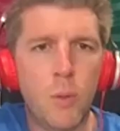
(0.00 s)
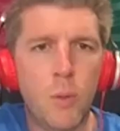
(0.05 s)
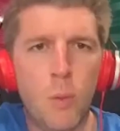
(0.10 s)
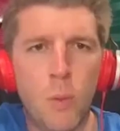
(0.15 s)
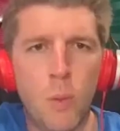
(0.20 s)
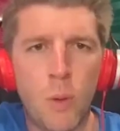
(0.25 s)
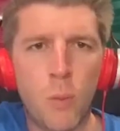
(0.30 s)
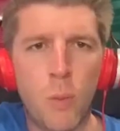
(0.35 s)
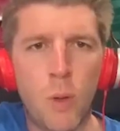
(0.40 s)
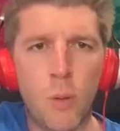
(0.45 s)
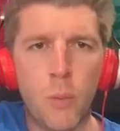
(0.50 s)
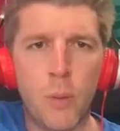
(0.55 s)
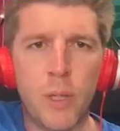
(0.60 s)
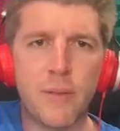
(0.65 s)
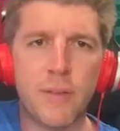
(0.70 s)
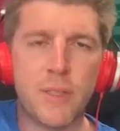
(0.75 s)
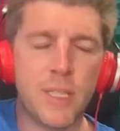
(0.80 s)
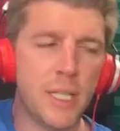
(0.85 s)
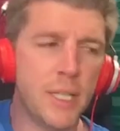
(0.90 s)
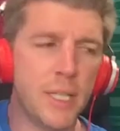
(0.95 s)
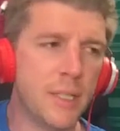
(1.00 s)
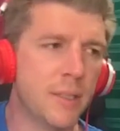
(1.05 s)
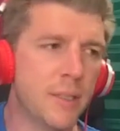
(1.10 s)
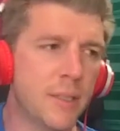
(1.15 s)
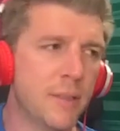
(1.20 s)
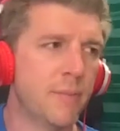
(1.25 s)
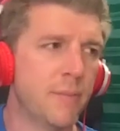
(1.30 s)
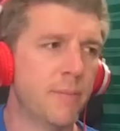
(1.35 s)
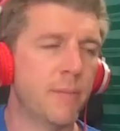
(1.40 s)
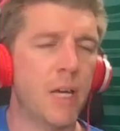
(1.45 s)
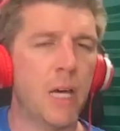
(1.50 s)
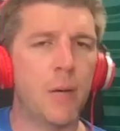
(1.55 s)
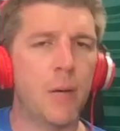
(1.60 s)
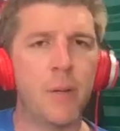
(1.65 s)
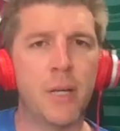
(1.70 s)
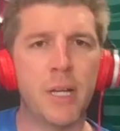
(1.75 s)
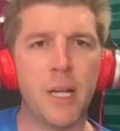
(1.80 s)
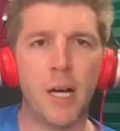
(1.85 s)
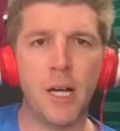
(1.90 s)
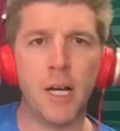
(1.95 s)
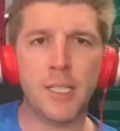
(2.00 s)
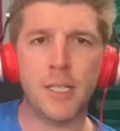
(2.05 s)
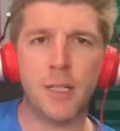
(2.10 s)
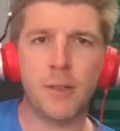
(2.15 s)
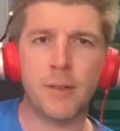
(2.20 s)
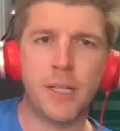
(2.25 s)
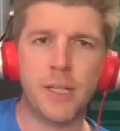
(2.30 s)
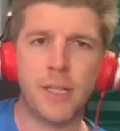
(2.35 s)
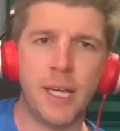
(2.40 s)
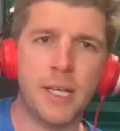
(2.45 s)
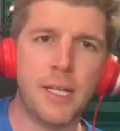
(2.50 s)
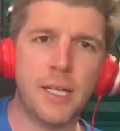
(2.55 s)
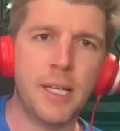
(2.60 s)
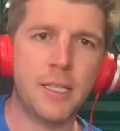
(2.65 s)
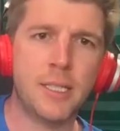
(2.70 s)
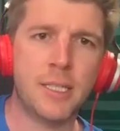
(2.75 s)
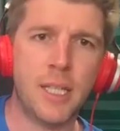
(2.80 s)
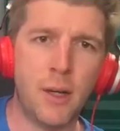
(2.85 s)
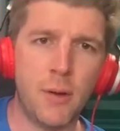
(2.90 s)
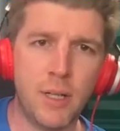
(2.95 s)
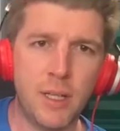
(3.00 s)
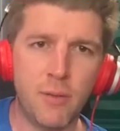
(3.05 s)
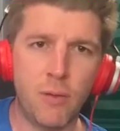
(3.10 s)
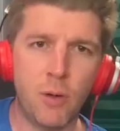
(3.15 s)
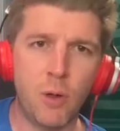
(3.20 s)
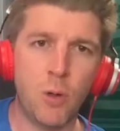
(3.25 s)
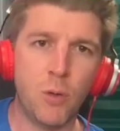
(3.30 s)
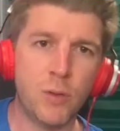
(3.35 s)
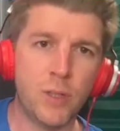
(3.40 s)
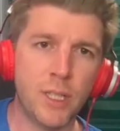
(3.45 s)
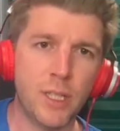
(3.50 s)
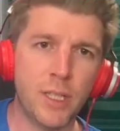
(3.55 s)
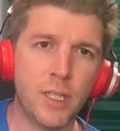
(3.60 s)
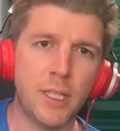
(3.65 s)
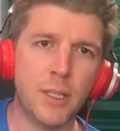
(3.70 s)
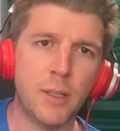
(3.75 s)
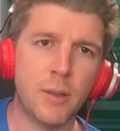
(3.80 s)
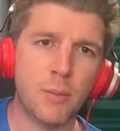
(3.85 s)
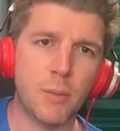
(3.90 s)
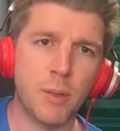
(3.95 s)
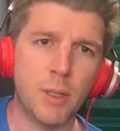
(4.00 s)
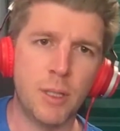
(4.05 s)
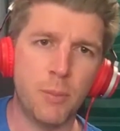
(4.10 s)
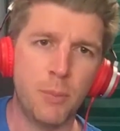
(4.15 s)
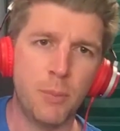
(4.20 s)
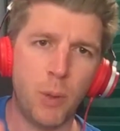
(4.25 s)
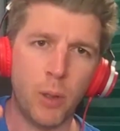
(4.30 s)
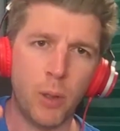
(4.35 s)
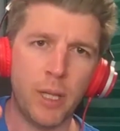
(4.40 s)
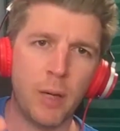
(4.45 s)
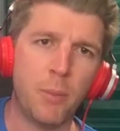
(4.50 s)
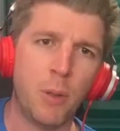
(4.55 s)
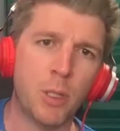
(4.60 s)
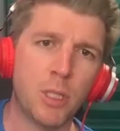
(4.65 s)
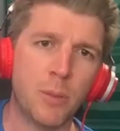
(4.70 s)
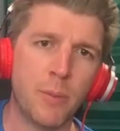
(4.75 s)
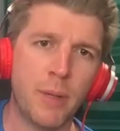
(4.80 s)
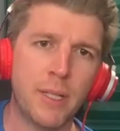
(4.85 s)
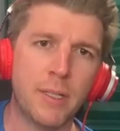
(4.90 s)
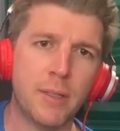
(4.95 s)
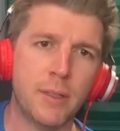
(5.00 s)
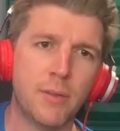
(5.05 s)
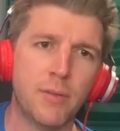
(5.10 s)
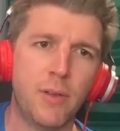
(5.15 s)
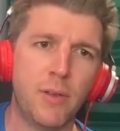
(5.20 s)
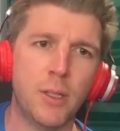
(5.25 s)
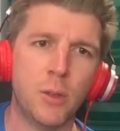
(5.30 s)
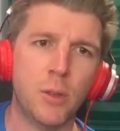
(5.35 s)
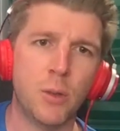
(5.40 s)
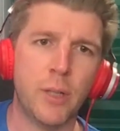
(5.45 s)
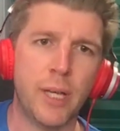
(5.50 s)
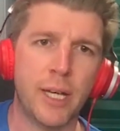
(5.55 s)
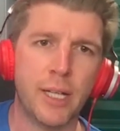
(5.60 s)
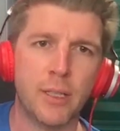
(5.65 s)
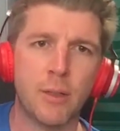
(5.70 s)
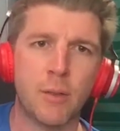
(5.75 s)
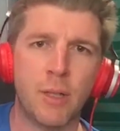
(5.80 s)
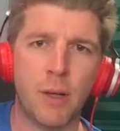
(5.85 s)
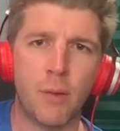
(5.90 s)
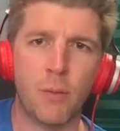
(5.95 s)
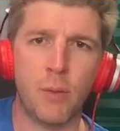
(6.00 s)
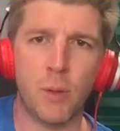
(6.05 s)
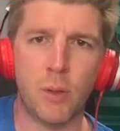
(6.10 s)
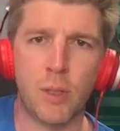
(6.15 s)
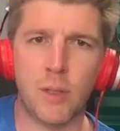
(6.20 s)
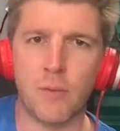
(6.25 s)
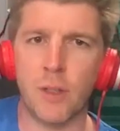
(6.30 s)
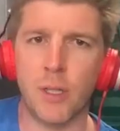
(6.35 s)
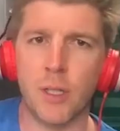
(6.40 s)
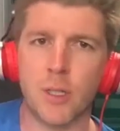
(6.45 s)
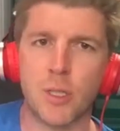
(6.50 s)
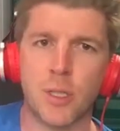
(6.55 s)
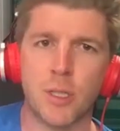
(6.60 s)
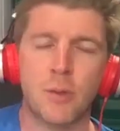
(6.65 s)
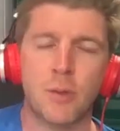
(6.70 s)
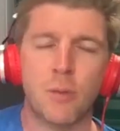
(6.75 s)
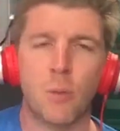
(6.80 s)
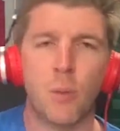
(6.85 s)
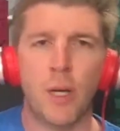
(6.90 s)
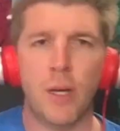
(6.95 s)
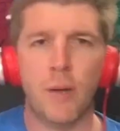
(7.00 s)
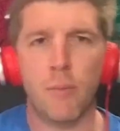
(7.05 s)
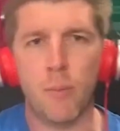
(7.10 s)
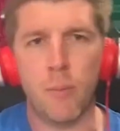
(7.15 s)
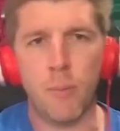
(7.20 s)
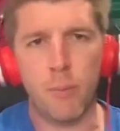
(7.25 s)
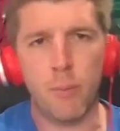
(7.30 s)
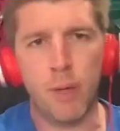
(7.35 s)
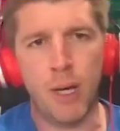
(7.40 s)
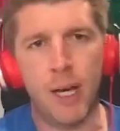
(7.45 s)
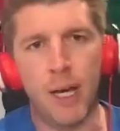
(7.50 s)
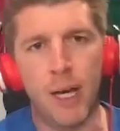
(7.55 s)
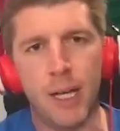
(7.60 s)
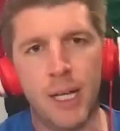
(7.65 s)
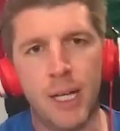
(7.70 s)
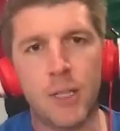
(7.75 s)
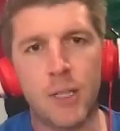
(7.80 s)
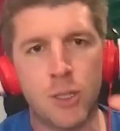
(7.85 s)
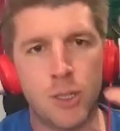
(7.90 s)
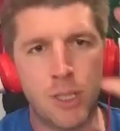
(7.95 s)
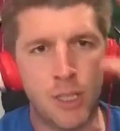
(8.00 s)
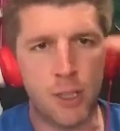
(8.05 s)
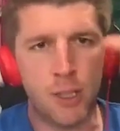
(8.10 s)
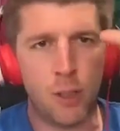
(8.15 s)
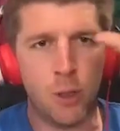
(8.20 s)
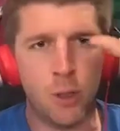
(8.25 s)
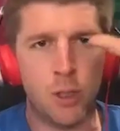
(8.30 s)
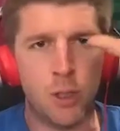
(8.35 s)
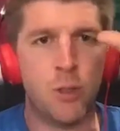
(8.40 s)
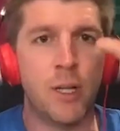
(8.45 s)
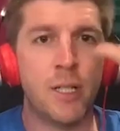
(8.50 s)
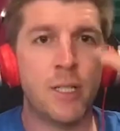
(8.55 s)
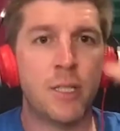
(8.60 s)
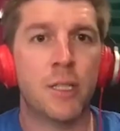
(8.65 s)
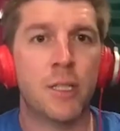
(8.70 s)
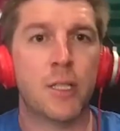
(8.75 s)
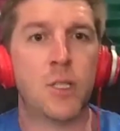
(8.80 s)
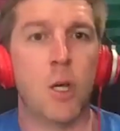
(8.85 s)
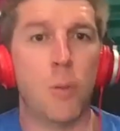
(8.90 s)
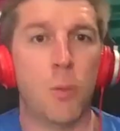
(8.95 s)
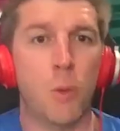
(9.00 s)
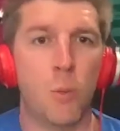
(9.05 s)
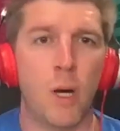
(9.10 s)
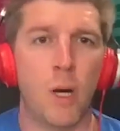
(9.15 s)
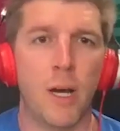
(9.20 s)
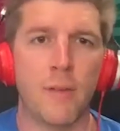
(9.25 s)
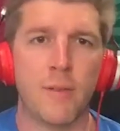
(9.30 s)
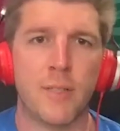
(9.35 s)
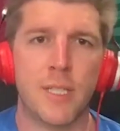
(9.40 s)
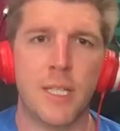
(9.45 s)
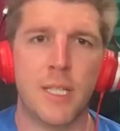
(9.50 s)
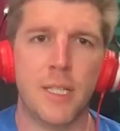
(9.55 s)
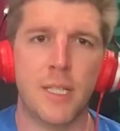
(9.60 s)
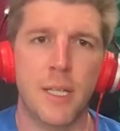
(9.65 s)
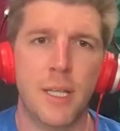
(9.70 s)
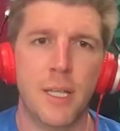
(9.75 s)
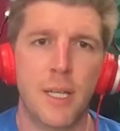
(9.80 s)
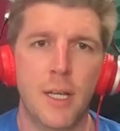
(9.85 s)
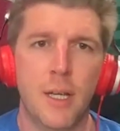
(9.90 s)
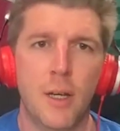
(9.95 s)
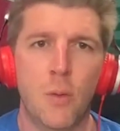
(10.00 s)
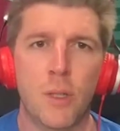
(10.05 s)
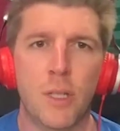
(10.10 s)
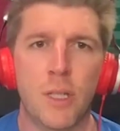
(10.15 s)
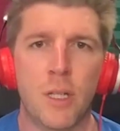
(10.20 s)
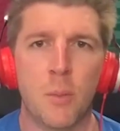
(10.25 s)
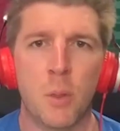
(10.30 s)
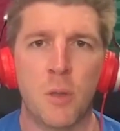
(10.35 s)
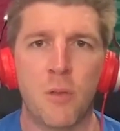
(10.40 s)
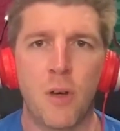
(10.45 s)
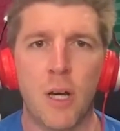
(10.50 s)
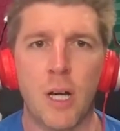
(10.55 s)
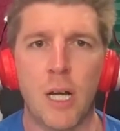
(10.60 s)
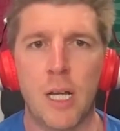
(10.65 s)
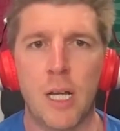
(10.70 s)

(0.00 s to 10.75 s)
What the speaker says: what we've seen, I mean, I don't get necessarily involved in that bottom end of the funnel, that real conversion. We're an agency that concentrates at the top. But what I've seen with a number of our clients